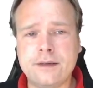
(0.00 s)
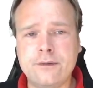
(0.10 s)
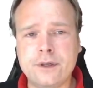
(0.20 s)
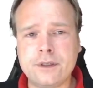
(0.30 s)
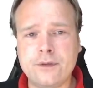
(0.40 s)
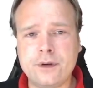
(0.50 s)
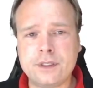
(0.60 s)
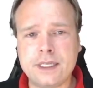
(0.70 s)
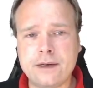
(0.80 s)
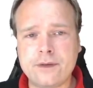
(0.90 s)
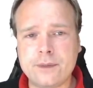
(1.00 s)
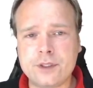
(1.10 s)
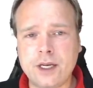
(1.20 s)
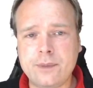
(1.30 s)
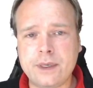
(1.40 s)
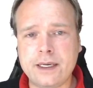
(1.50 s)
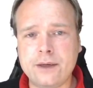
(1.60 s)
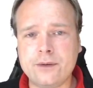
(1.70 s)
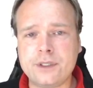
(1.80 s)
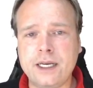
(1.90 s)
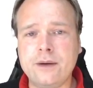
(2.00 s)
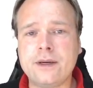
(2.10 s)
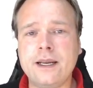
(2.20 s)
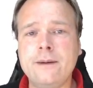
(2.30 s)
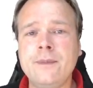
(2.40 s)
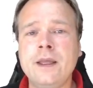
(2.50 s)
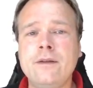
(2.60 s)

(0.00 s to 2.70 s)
first of all start from the top, and then you will say, okay,